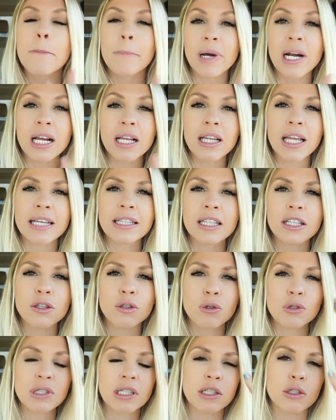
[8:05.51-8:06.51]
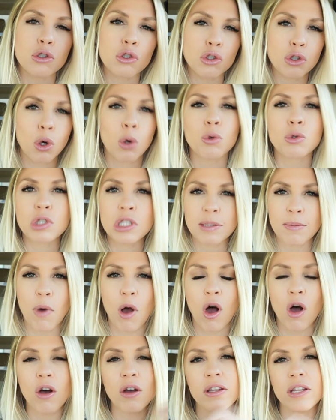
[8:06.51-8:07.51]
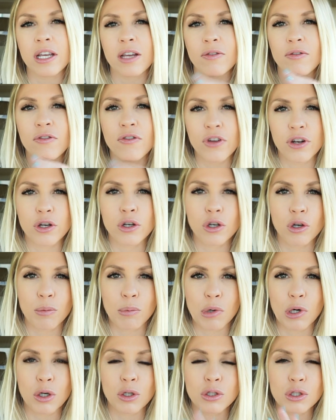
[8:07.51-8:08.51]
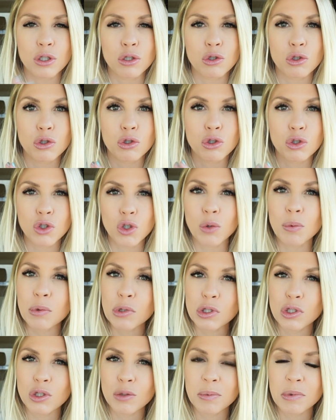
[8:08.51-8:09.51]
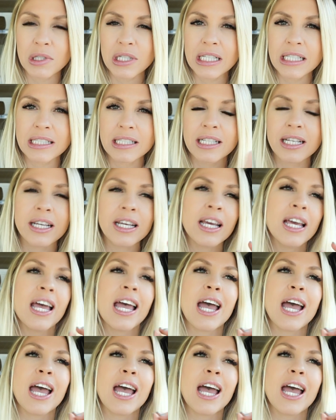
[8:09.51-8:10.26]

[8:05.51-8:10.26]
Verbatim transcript: but I like that those get so small and they can fit in your purse super, super easy.